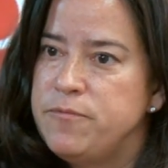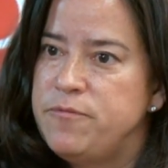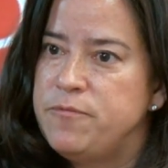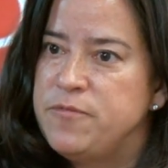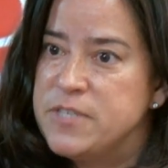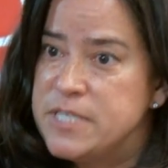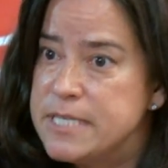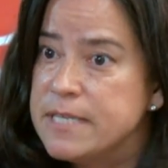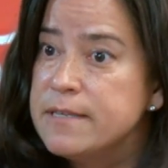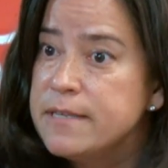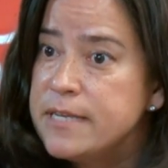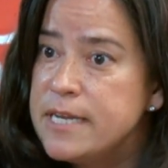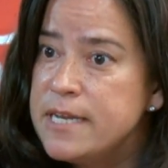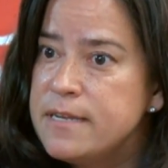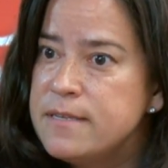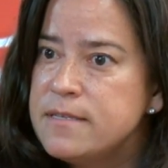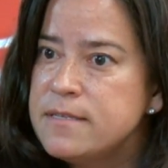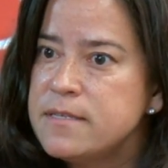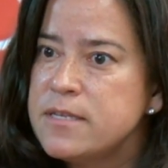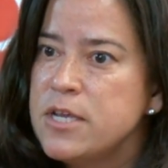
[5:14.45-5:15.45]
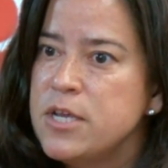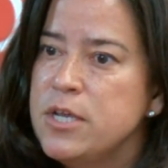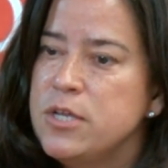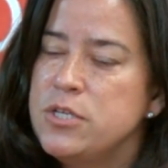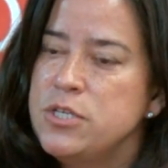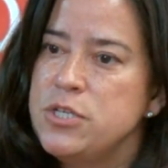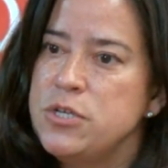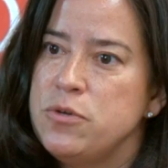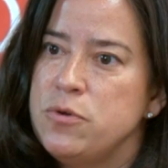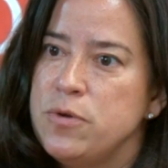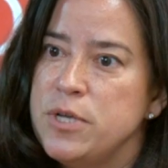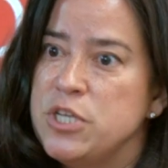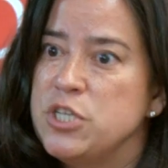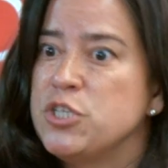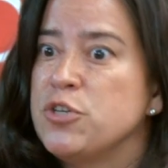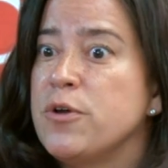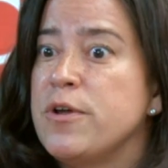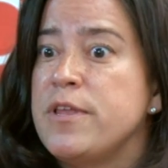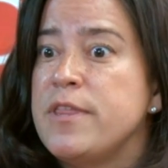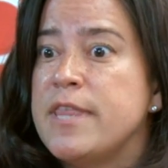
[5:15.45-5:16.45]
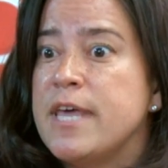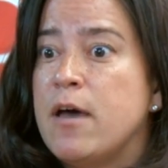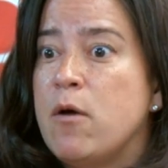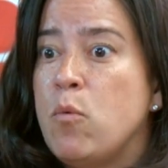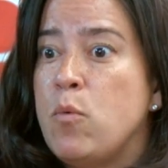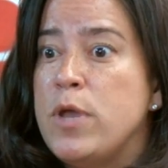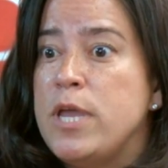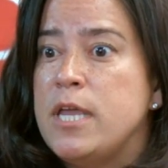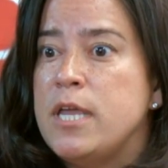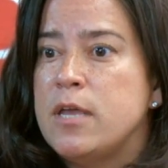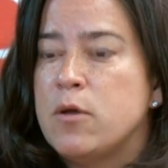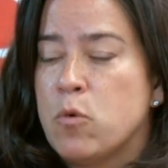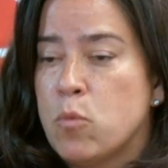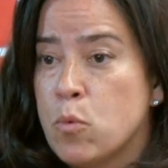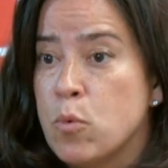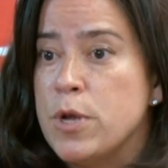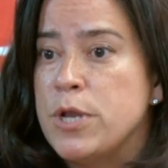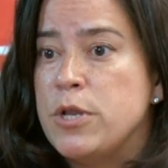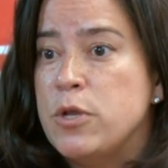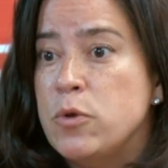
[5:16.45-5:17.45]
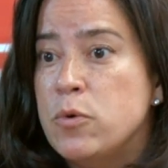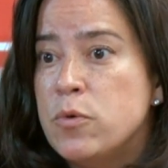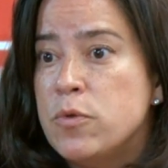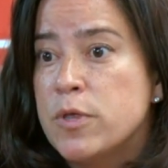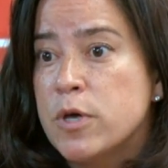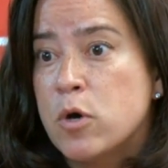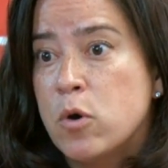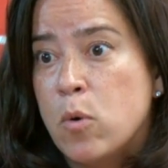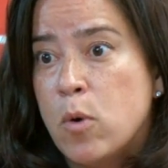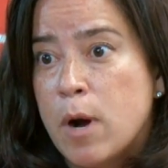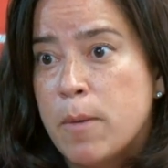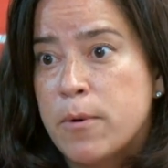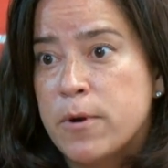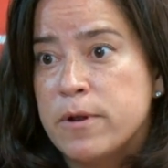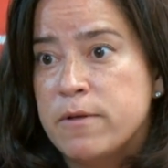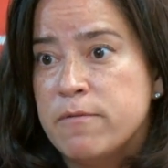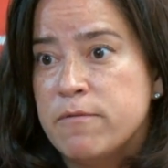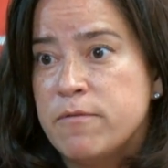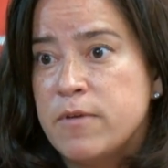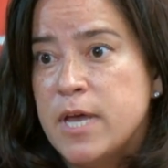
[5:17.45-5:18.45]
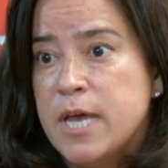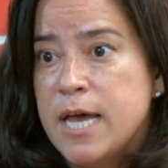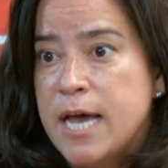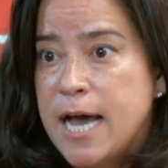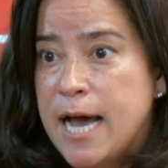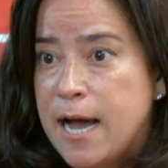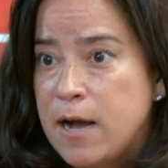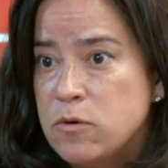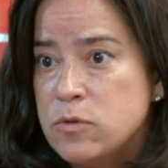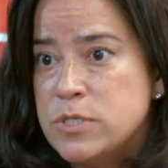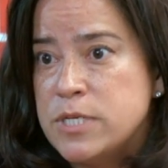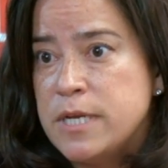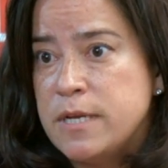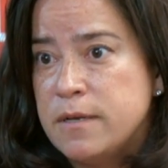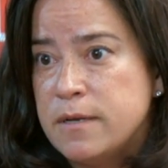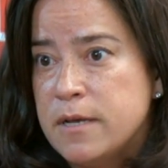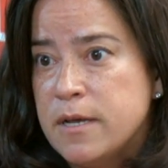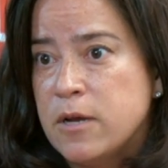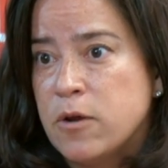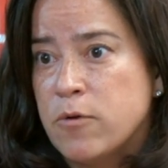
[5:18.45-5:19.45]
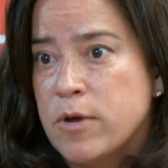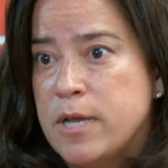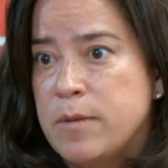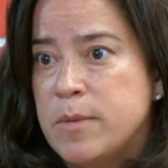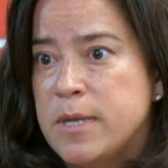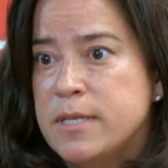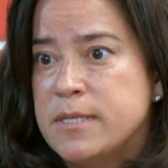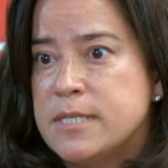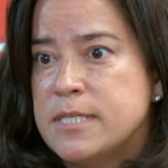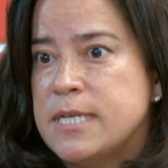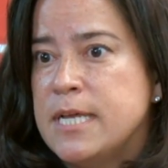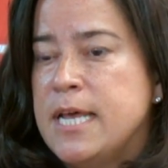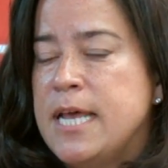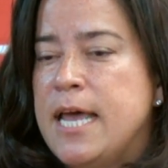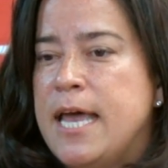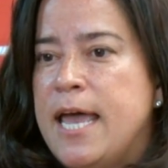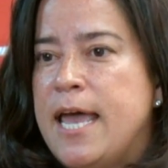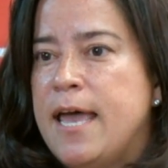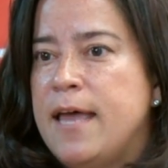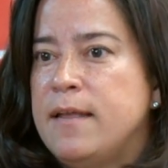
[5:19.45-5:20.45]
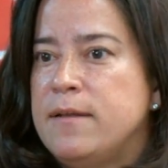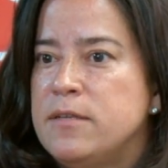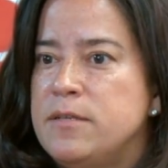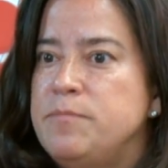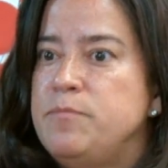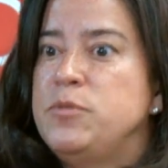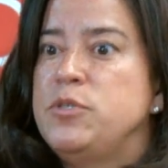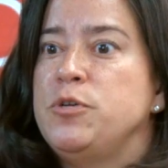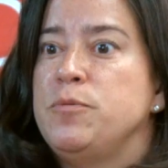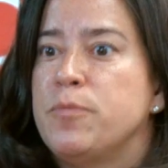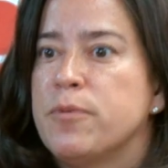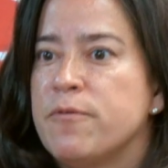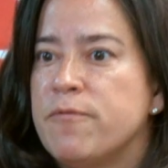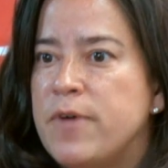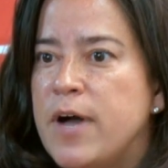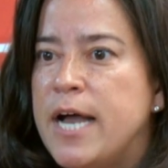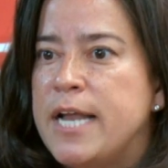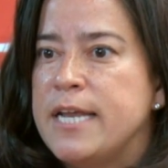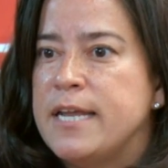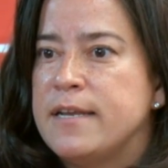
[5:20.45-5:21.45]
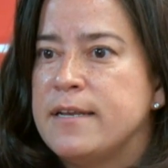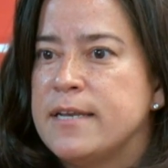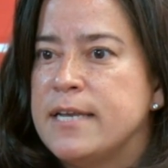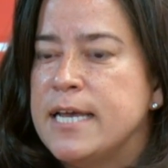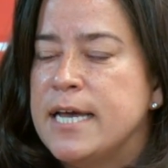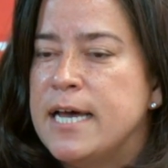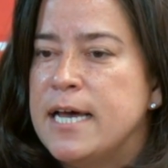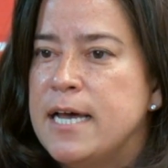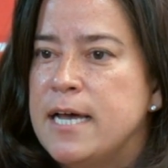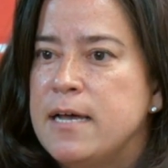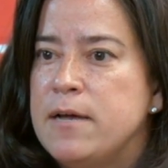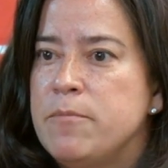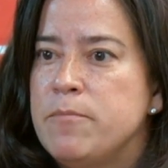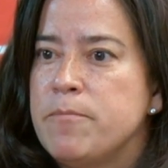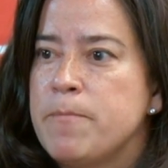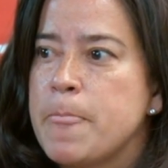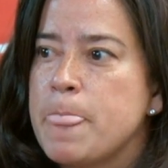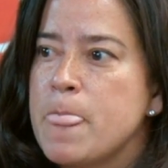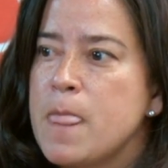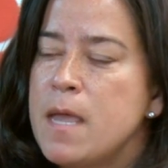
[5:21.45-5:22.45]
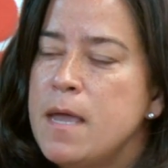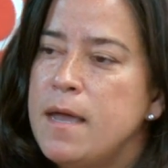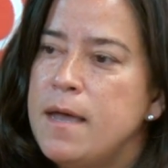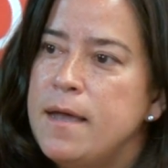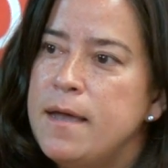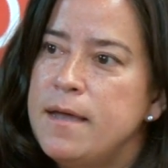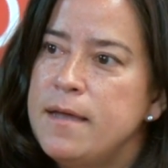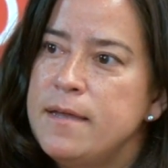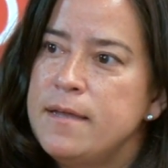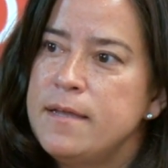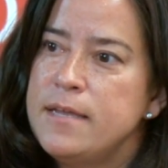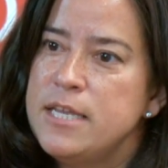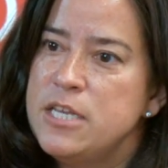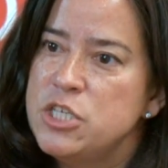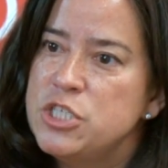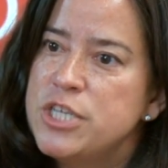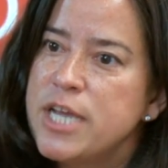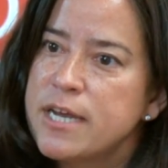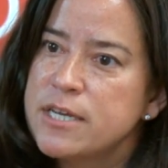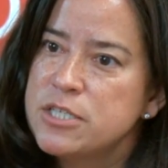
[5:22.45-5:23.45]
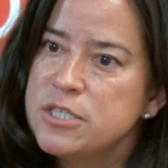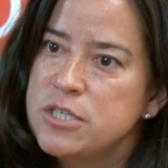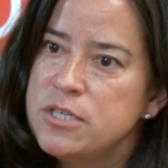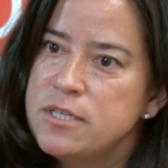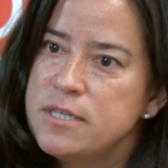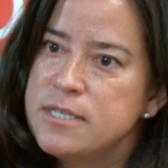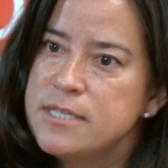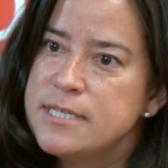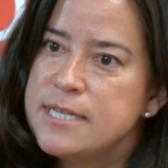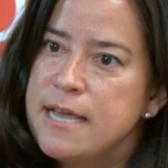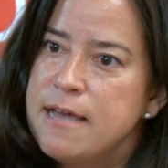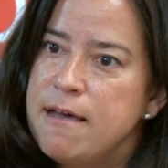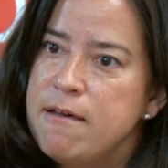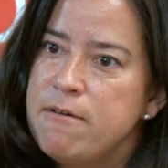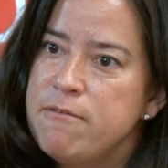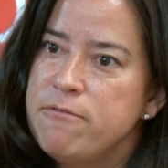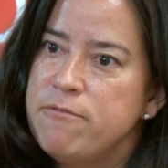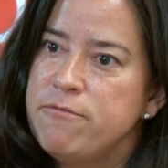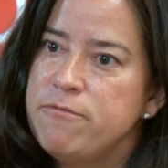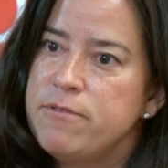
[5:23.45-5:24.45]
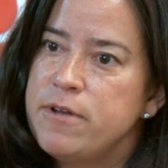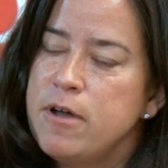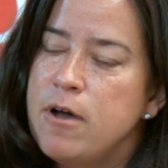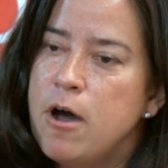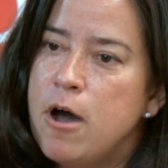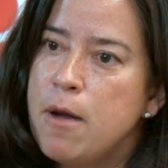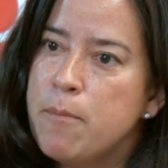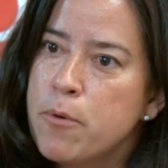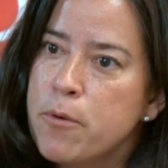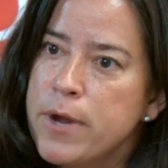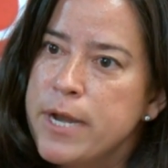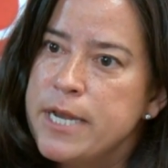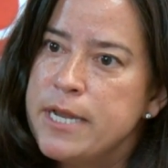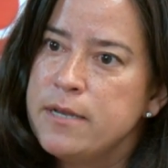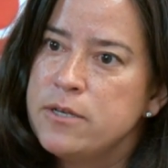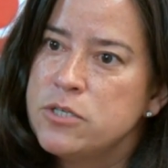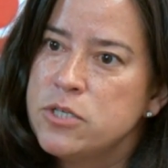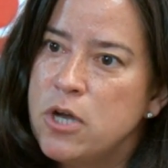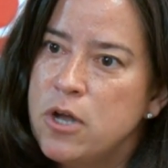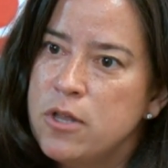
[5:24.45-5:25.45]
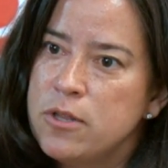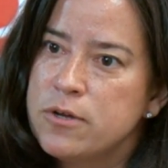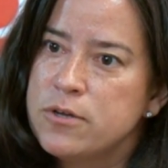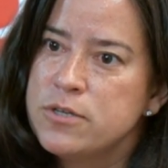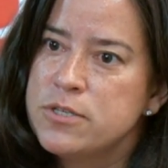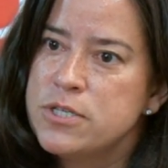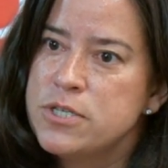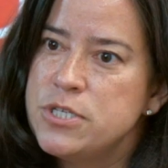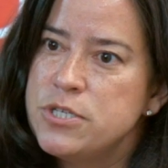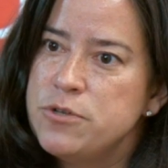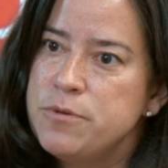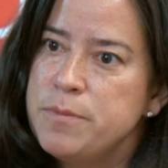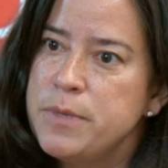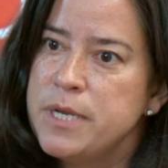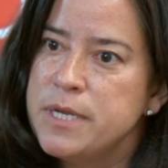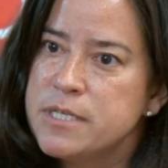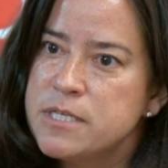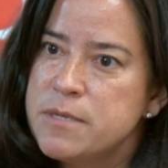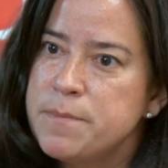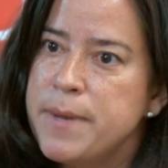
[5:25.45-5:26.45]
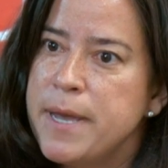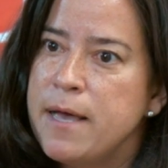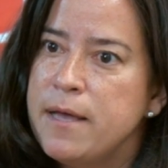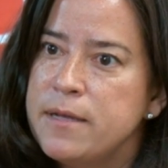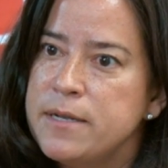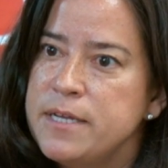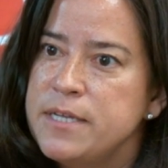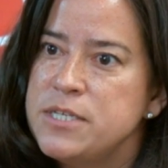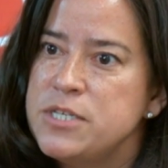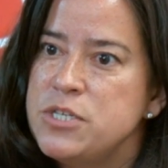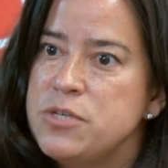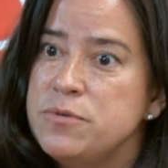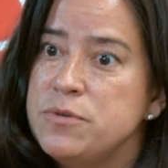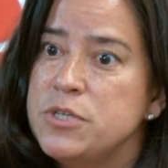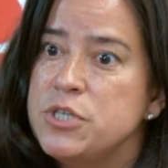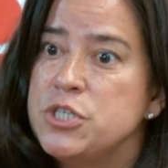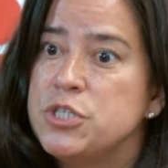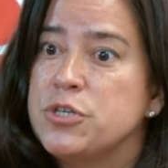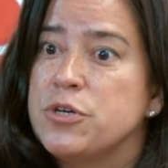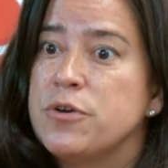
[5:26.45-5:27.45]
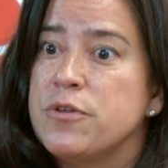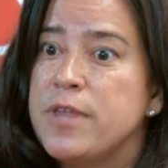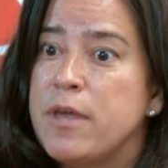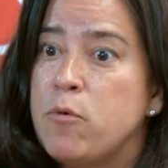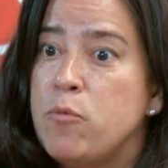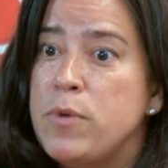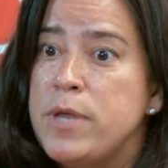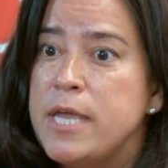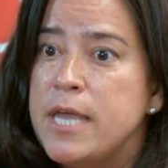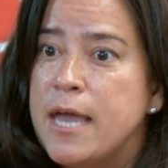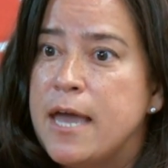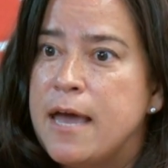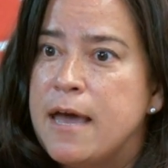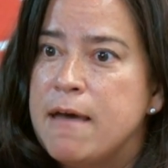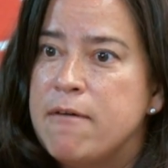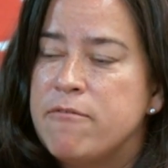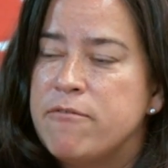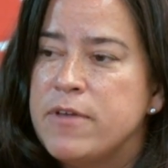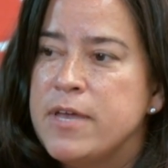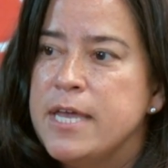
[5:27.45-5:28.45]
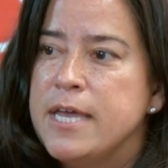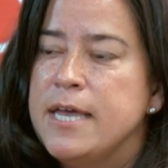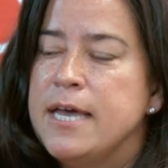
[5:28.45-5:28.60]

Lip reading: facilities to ensuring that we renew the cooperative housing agreements, and to providing injections of operating dollars to municipalities to ensure that we have